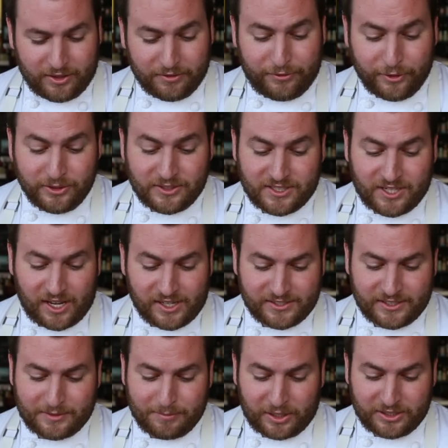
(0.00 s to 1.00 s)
The food
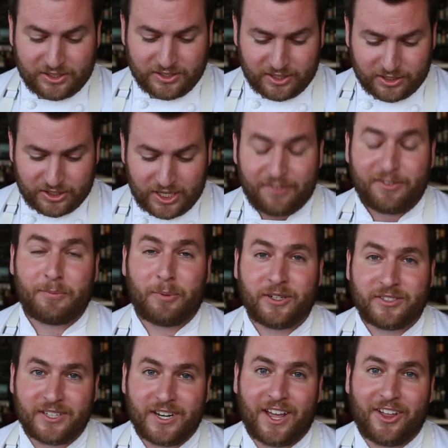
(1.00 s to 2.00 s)
sucks as much as the chef's
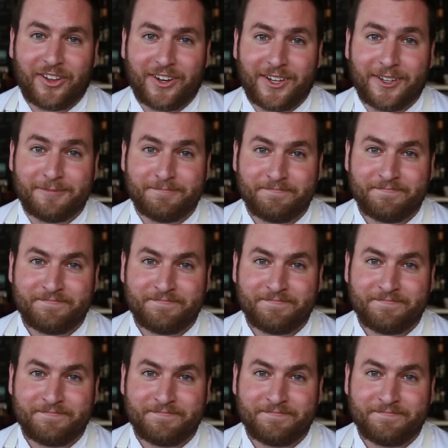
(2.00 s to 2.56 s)
personality.